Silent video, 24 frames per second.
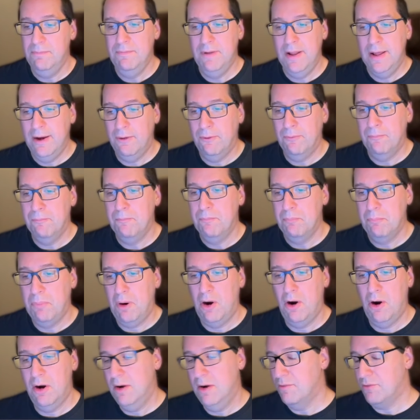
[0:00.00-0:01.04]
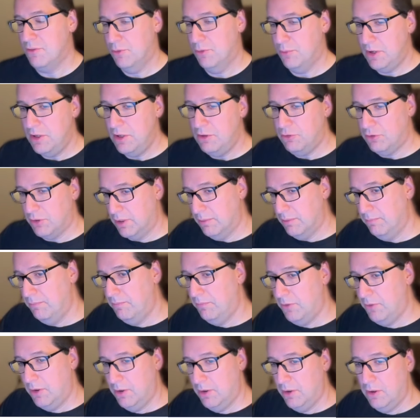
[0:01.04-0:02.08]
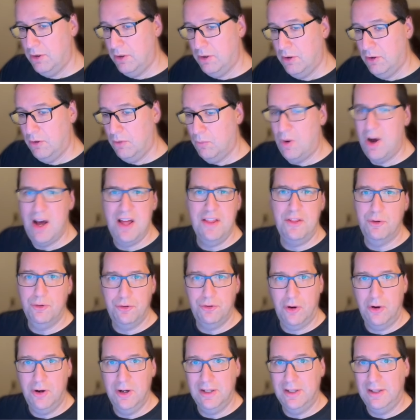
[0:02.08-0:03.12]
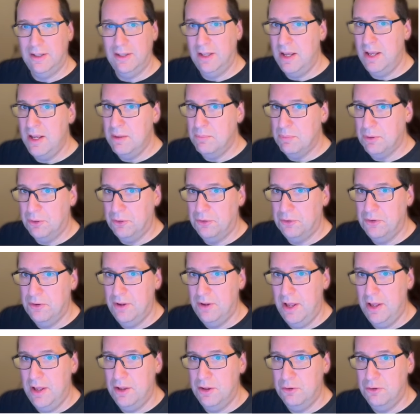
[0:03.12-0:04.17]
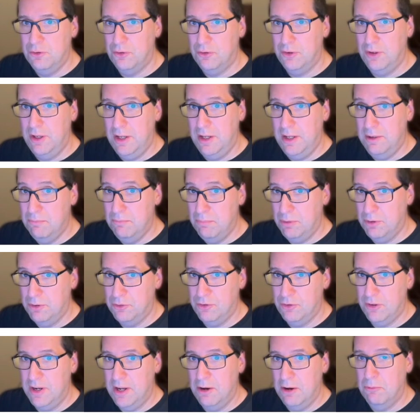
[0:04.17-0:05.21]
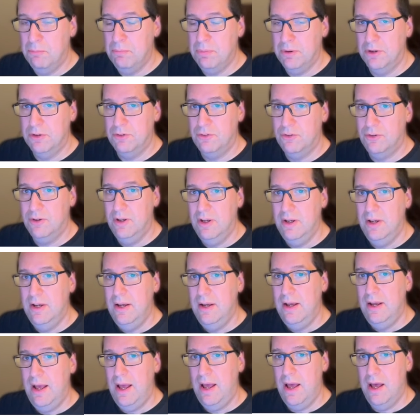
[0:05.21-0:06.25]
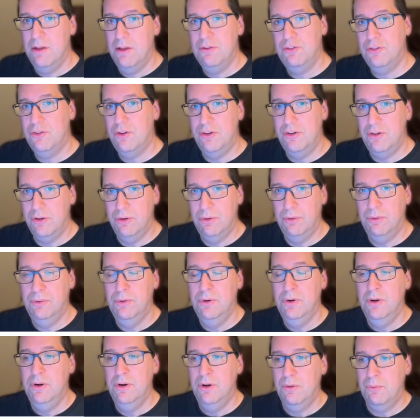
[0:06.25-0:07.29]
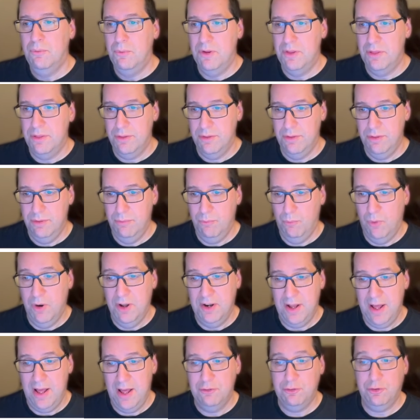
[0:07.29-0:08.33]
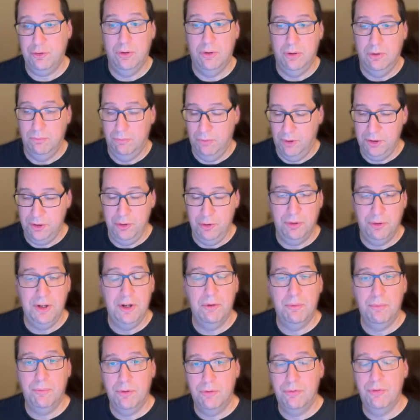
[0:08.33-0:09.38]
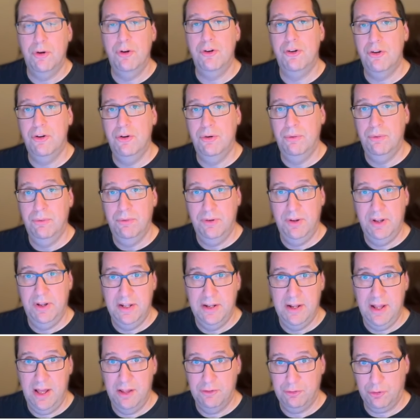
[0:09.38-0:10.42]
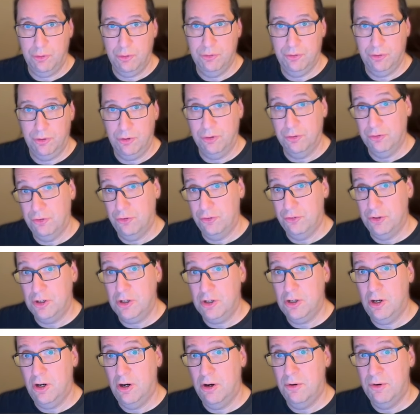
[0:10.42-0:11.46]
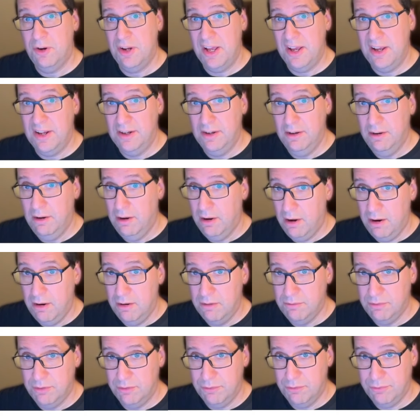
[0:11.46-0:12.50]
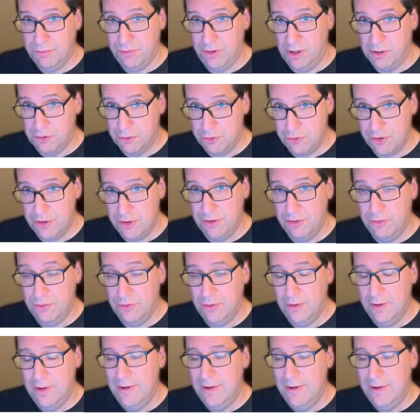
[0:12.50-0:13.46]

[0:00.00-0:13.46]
Now, part of the reason why those aren't labeled as inputs and outputs has to do with what you'll hear referred to in Haskell circles as the currying of functions.